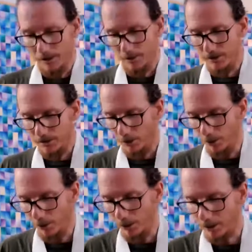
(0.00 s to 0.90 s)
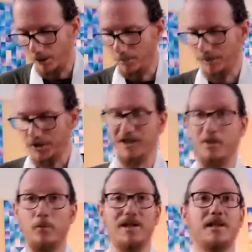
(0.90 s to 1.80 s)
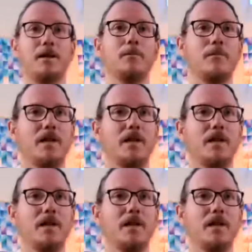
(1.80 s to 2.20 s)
to the all-accomplishing wisdom.